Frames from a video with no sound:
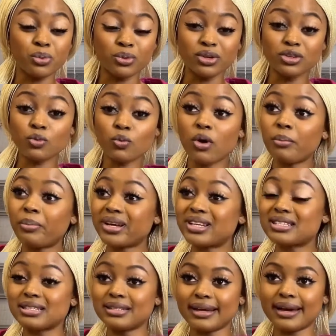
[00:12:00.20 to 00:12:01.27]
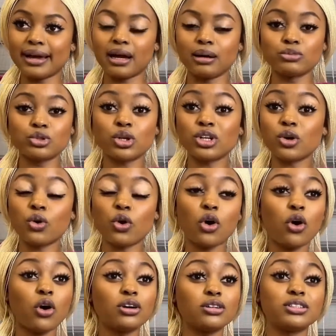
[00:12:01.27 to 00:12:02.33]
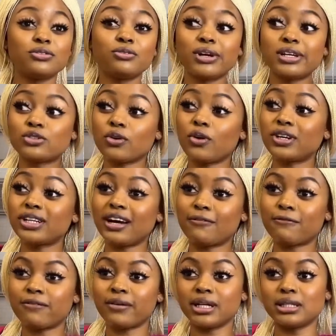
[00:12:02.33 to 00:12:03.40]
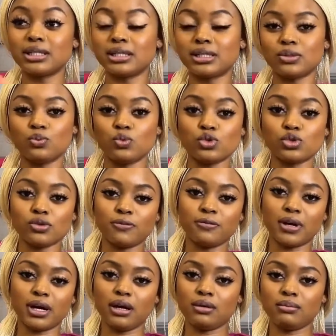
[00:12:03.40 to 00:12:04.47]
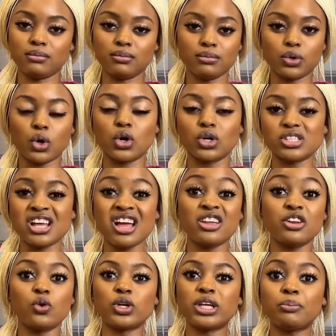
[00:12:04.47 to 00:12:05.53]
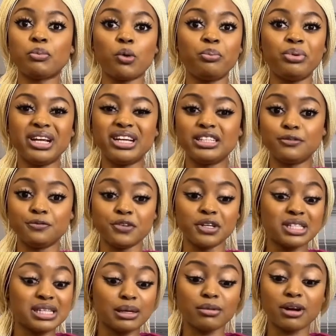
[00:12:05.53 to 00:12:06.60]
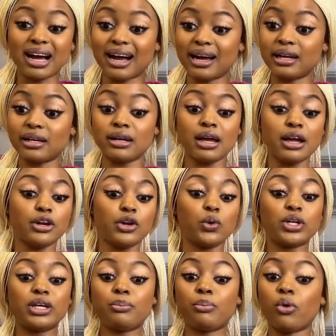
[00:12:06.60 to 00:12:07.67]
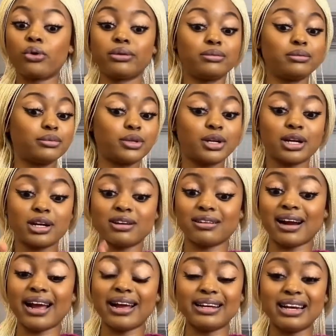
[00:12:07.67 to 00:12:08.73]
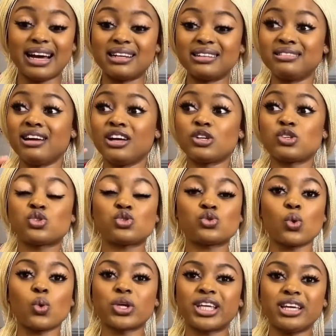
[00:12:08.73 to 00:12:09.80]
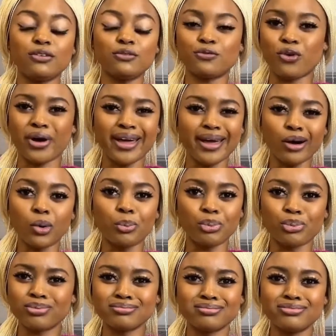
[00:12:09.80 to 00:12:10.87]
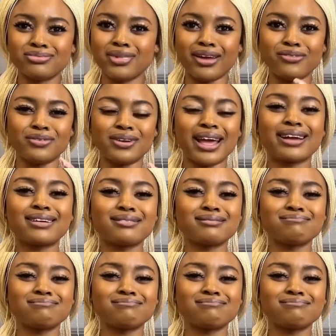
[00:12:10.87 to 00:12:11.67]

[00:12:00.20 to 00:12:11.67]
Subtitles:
one person die, I'm sure all their friends will suffer, because they'll keep on playing the victim card, they'll keep on crying and soaking for help. Like,